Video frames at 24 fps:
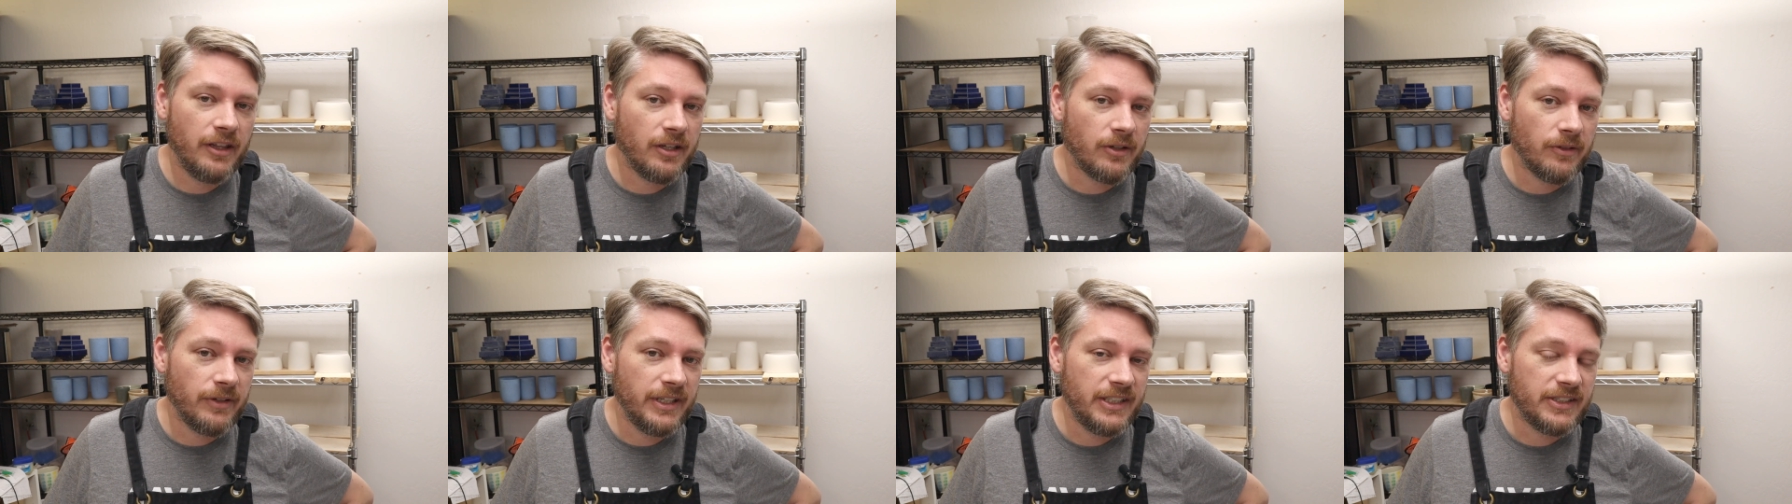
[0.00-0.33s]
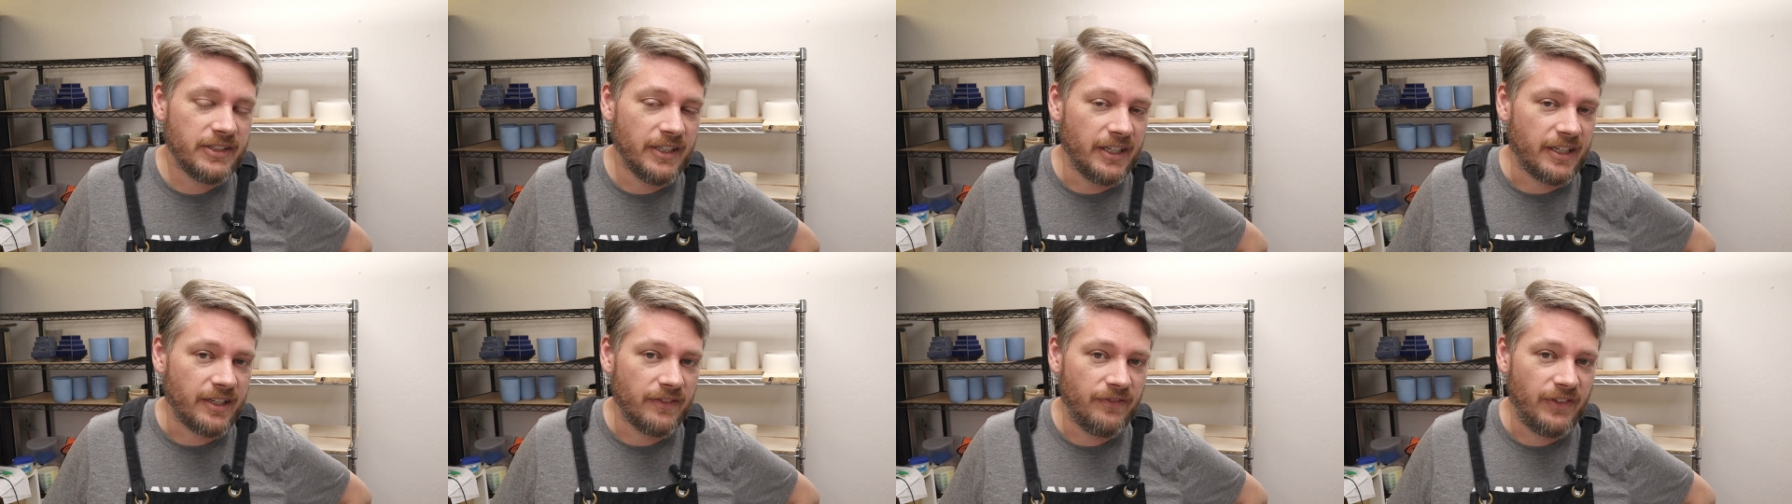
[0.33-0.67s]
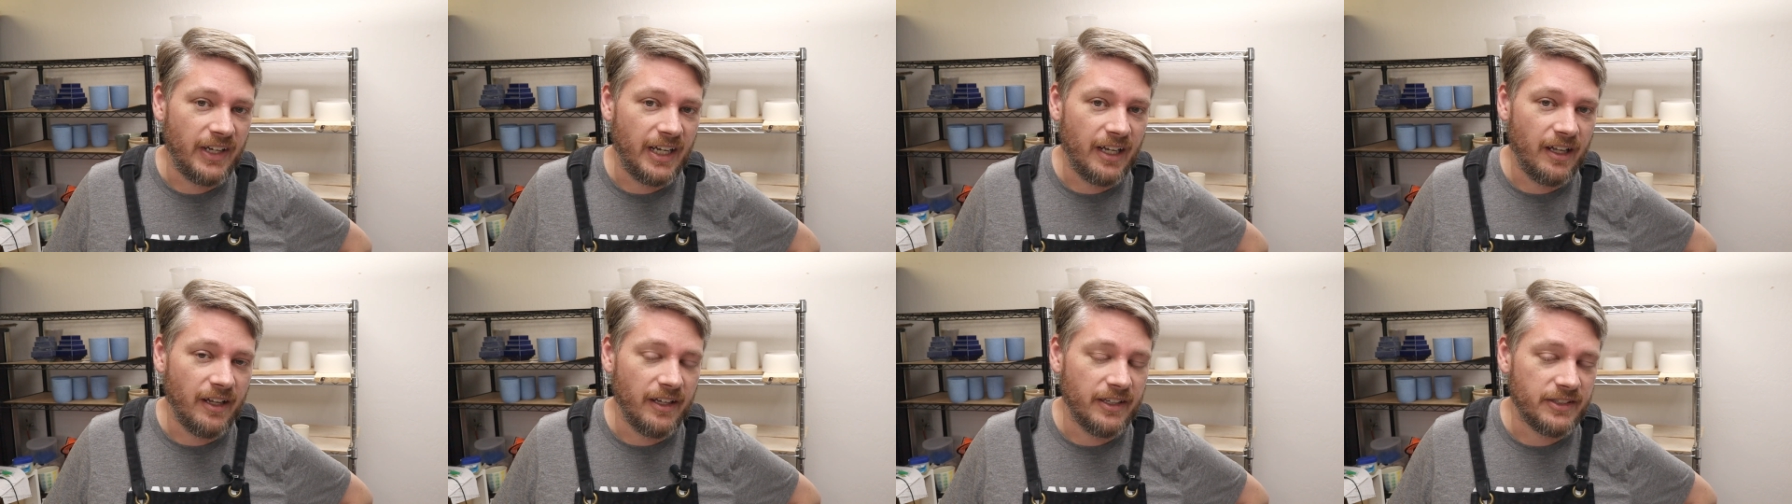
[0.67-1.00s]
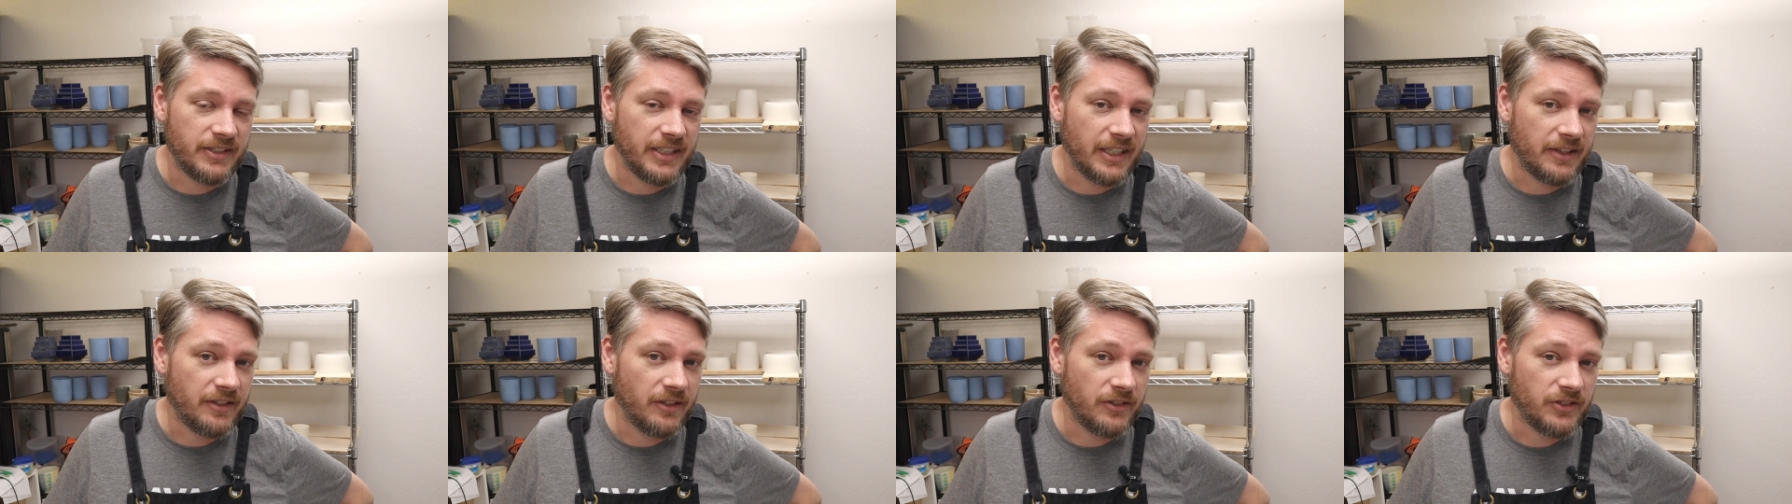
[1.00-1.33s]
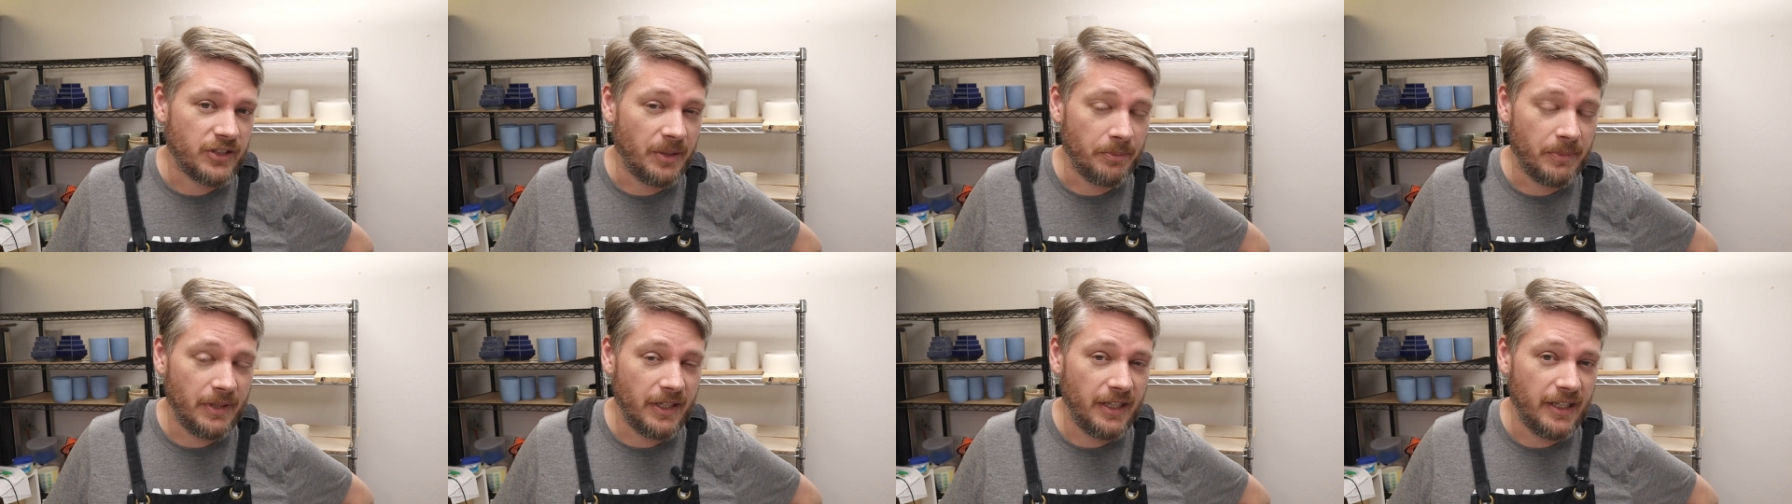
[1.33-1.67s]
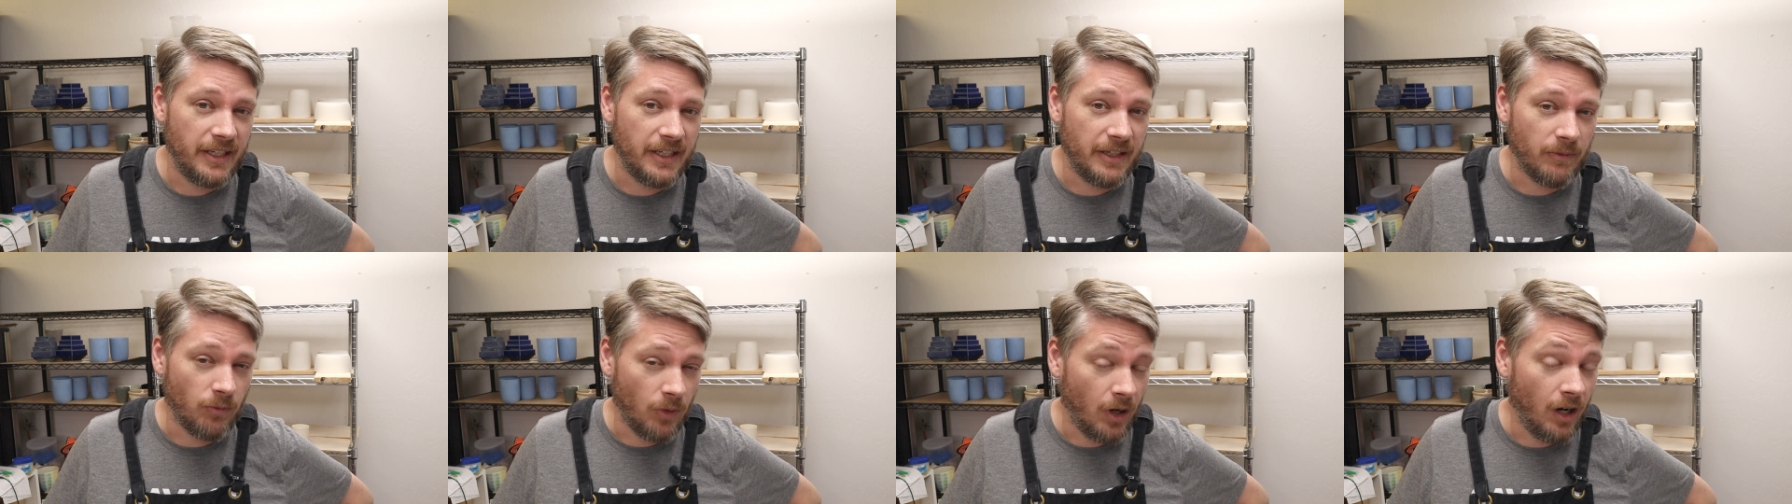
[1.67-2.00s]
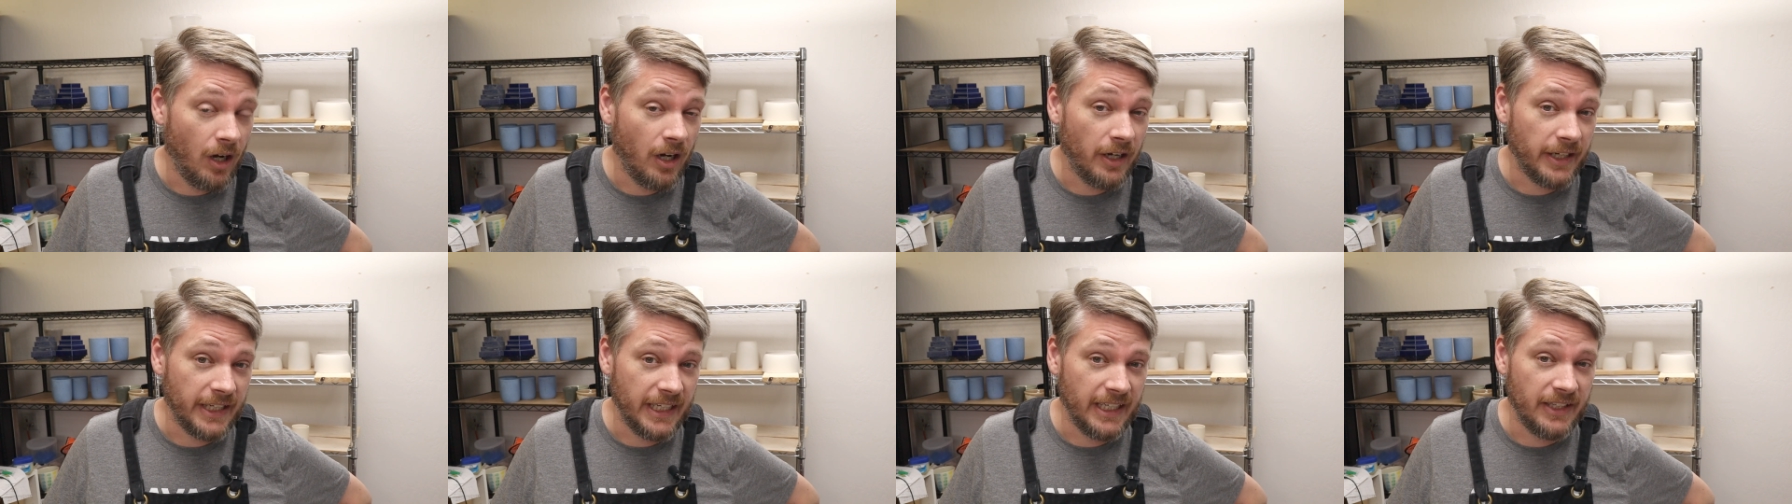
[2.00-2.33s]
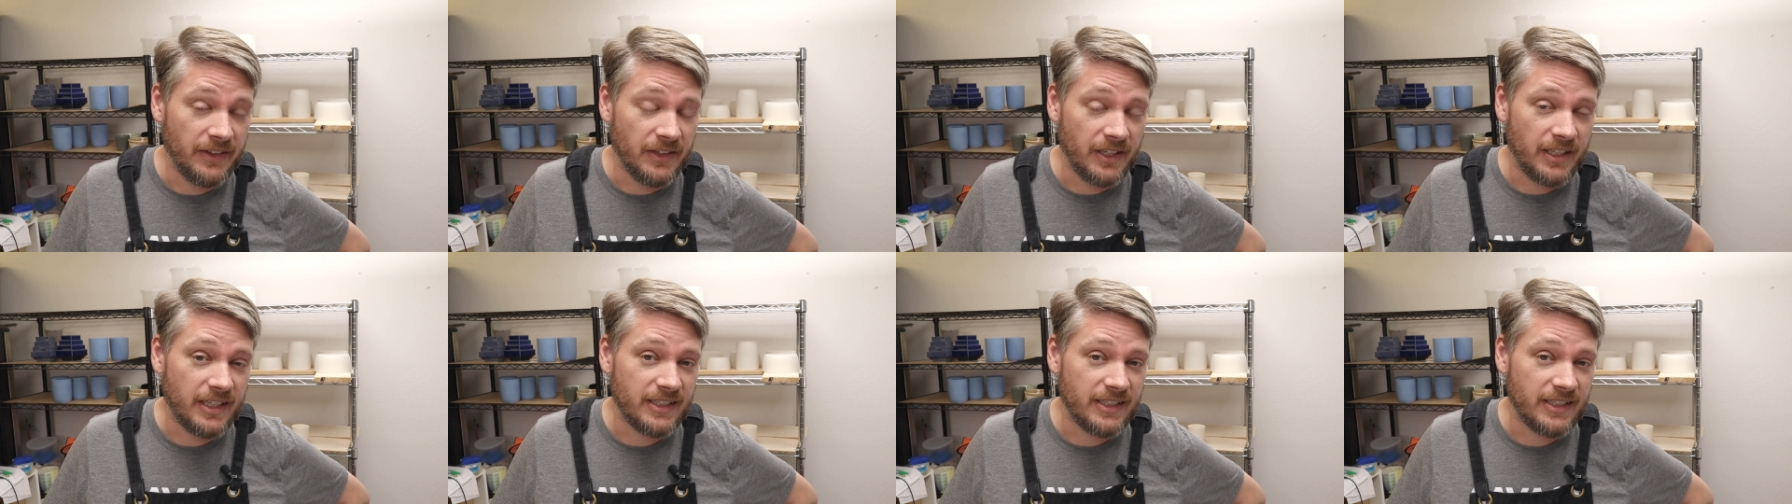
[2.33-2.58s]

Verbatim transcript: The other reason it can fail is that there's something wrong in